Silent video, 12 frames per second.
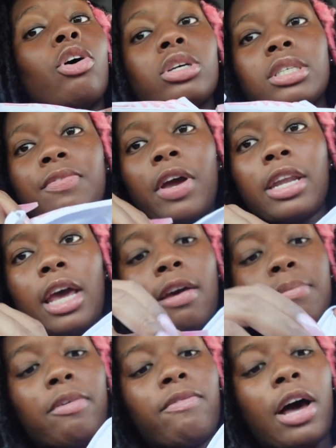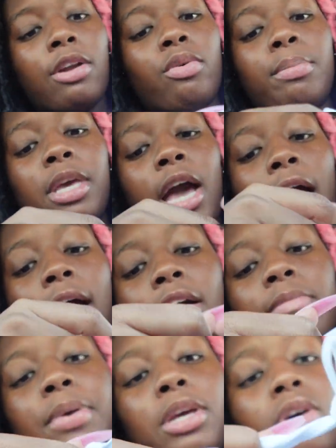those of y'all that have been following me, I
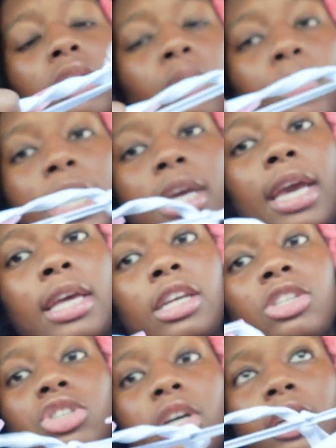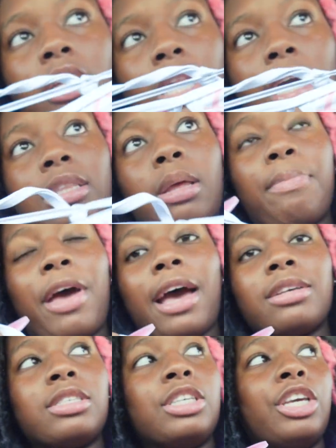have been on a weight gaining journey like the
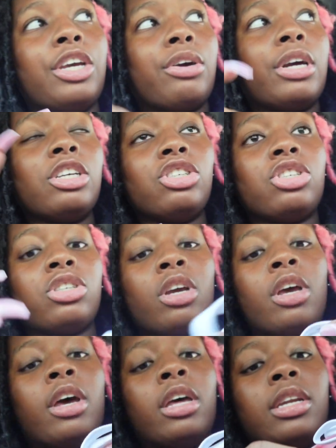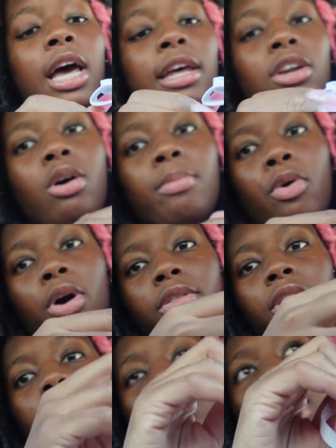past year-ish. Not no more
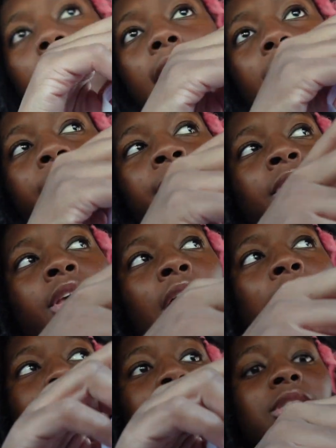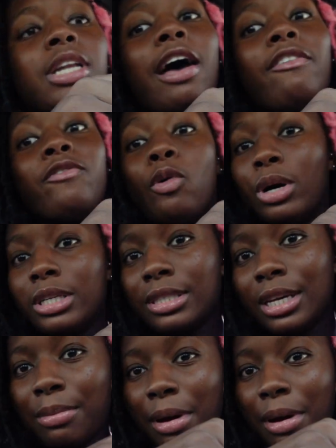though, like I'm not forcing